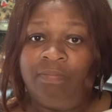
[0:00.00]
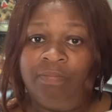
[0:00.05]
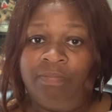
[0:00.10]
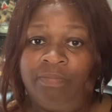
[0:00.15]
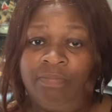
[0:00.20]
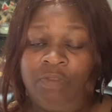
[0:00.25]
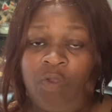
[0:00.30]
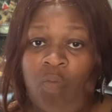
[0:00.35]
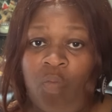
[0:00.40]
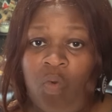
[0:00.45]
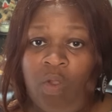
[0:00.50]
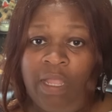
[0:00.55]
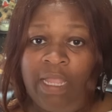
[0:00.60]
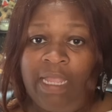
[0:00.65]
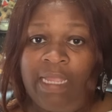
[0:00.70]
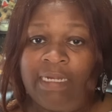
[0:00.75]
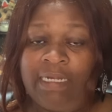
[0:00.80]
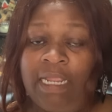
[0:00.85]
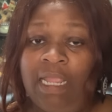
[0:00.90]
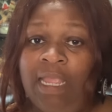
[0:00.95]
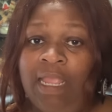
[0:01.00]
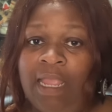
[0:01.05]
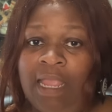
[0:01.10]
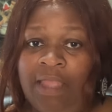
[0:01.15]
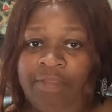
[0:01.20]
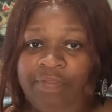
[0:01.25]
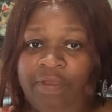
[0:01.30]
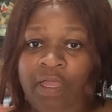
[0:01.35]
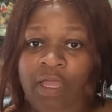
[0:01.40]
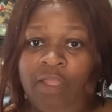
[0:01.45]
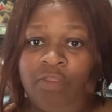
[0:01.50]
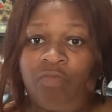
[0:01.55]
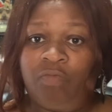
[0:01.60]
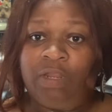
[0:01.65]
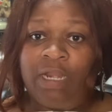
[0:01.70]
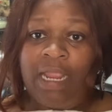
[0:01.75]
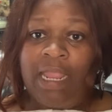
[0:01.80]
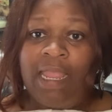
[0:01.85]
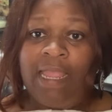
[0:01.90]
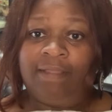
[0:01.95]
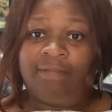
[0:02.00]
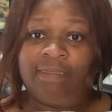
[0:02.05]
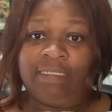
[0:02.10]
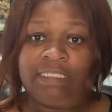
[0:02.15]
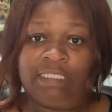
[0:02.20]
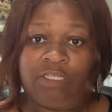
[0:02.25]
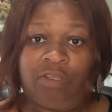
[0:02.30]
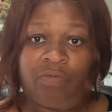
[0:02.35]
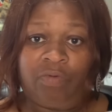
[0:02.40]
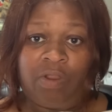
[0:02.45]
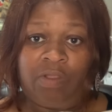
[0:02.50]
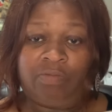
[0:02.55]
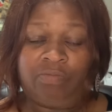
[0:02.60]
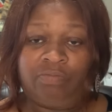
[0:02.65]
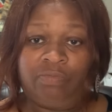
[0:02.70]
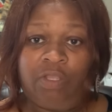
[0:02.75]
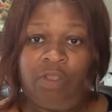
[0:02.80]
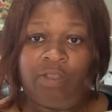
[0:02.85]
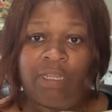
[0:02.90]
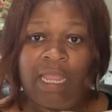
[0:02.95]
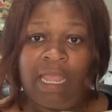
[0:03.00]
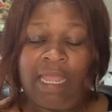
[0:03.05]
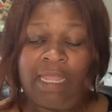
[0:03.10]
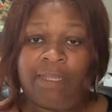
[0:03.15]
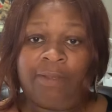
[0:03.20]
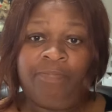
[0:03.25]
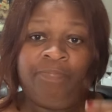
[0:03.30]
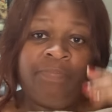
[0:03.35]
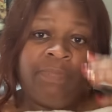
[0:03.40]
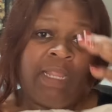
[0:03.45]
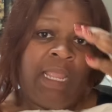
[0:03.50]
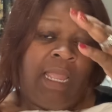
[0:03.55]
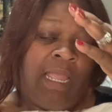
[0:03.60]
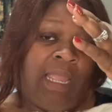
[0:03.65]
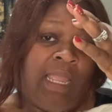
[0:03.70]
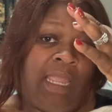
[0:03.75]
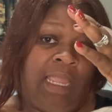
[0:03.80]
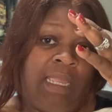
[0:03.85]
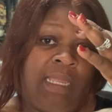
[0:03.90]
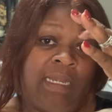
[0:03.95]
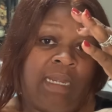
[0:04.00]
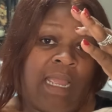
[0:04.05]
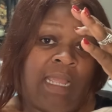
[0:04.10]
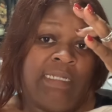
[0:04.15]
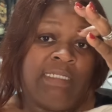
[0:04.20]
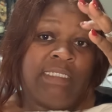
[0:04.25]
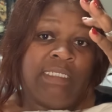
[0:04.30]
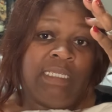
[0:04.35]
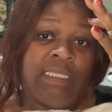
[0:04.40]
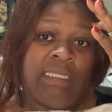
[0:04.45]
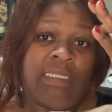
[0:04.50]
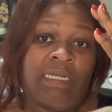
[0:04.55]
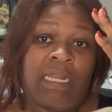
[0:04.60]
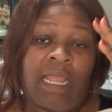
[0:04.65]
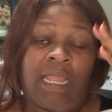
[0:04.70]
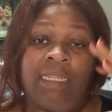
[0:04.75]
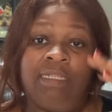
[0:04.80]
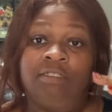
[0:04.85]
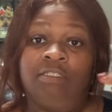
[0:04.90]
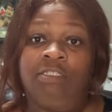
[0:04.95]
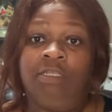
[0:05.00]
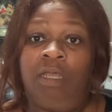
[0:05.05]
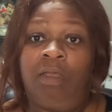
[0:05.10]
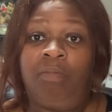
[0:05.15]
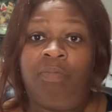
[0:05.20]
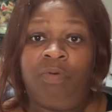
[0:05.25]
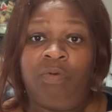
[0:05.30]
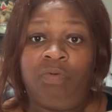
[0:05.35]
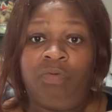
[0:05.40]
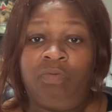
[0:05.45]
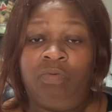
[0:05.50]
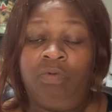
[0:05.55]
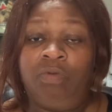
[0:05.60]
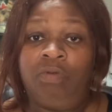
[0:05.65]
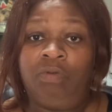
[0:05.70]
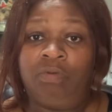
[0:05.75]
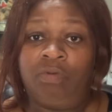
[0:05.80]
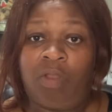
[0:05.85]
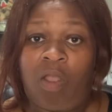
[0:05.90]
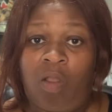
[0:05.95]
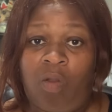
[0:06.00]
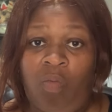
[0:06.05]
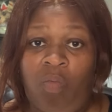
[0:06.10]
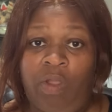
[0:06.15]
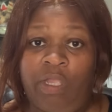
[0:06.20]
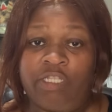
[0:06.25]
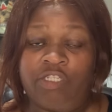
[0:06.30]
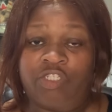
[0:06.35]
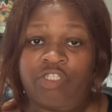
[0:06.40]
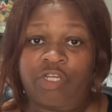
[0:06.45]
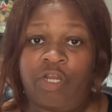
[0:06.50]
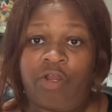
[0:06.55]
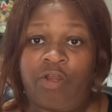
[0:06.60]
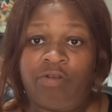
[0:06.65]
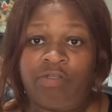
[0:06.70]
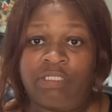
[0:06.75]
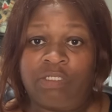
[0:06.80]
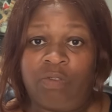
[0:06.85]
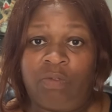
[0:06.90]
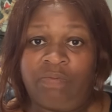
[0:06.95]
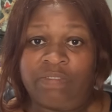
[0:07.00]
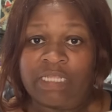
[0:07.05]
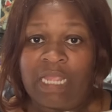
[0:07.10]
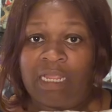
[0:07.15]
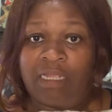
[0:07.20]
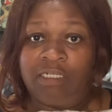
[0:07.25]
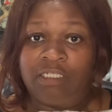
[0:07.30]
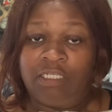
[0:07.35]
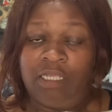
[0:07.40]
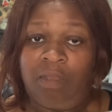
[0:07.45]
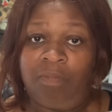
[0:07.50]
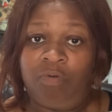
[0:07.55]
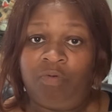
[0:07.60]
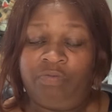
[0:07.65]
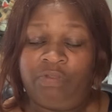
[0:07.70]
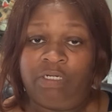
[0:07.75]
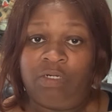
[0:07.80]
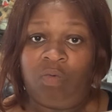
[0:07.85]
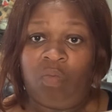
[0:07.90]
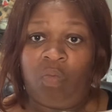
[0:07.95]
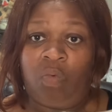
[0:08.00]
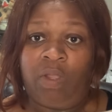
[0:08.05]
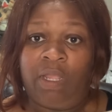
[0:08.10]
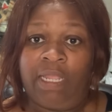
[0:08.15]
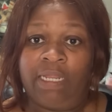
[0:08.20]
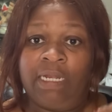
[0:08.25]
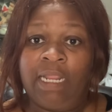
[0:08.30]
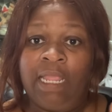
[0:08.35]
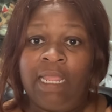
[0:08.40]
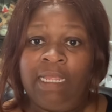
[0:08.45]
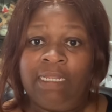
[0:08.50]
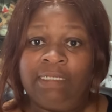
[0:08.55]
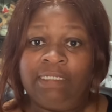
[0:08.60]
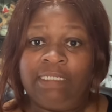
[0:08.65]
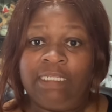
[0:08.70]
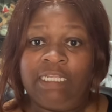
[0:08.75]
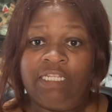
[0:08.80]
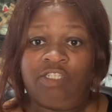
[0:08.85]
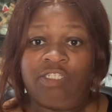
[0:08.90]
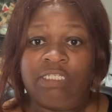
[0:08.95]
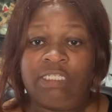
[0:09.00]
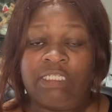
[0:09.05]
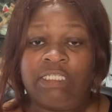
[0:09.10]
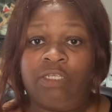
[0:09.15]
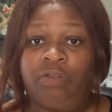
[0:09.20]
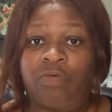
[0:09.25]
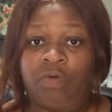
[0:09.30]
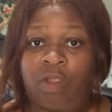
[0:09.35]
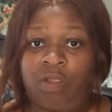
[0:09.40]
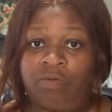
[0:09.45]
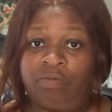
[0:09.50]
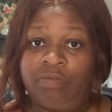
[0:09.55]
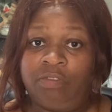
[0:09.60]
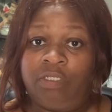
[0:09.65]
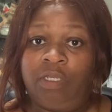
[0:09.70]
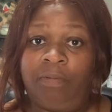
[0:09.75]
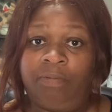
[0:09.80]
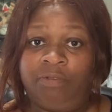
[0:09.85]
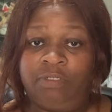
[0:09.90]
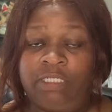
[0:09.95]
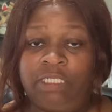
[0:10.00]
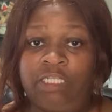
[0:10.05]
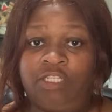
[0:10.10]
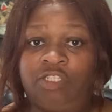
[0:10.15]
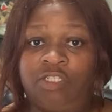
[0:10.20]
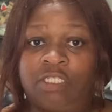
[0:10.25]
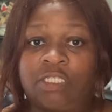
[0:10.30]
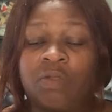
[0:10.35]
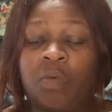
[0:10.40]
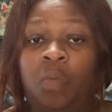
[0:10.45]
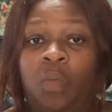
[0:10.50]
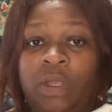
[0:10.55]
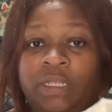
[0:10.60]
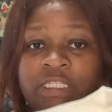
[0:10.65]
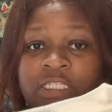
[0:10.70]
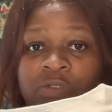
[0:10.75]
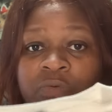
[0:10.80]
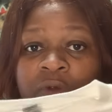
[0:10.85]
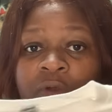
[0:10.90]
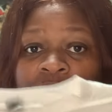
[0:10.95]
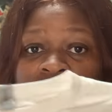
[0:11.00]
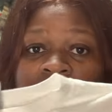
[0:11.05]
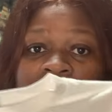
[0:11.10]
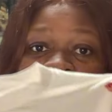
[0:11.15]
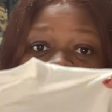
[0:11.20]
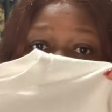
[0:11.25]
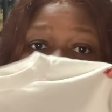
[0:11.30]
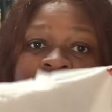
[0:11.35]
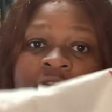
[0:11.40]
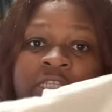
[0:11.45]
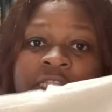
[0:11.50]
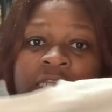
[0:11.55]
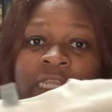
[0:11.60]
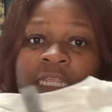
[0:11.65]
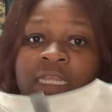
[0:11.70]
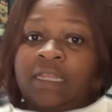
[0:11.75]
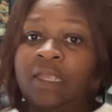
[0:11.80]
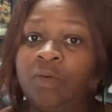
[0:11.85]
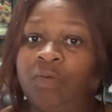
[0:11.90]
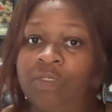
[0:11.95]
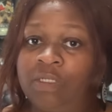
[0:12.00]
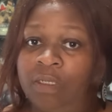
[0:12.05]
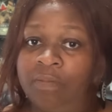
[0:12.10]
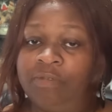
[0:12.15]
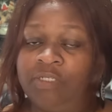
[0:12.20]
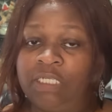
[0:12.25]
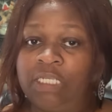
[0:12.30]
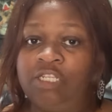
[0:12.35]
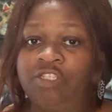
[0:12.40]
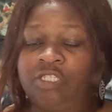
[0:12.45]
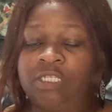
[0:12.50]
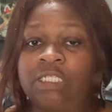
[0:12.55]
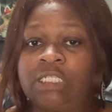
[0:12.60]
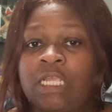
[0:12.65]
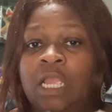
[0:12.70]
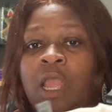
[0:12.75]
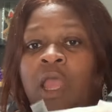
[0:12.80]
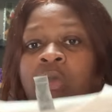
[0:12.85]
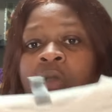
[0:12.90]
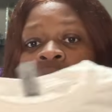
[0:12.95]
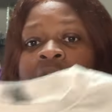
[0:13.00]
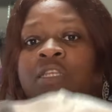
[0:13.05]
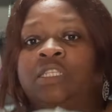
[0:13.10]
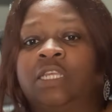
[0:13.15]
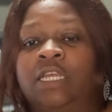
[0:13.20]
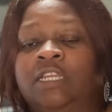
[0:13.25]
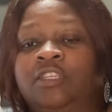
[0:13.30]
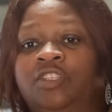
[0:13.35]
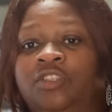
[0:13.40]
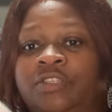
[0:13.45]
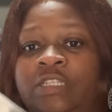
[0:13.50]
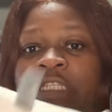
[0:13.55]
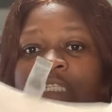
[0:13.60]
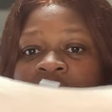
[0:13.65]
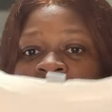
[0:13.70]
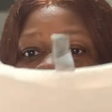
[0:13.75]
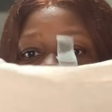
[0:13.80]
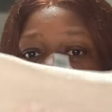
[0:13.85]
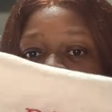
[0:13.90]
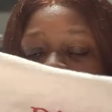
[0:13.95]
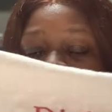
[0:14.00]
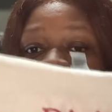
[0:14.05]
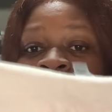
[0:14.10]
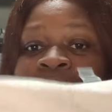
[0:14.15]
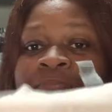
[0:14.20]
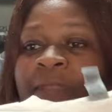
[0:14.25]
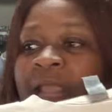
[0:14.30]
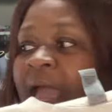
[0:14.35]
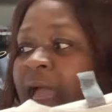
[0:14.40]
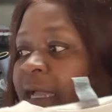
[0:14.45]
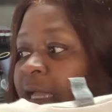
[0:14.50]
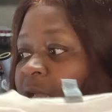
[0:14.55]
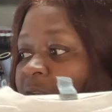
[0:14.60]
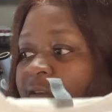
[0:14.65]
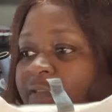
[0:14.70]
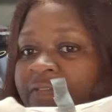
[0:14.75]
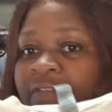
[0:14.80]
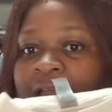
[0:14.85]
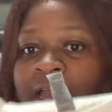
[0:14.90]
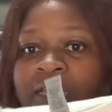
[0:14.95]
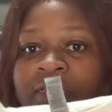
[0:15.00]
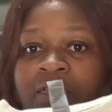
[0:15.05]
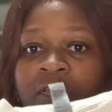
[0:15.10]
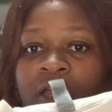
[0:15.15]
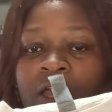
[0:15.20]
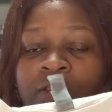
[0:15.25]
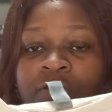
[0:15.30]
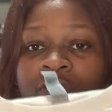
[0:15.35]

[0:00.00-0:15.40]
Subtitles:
the 1 and the other one had the 0. Okay, and I did like double on one shirt, so it was like a double, then a 1, digits 0, double digits, 1 0. When they turned 10, they were double digits. So as you see, I can't find the other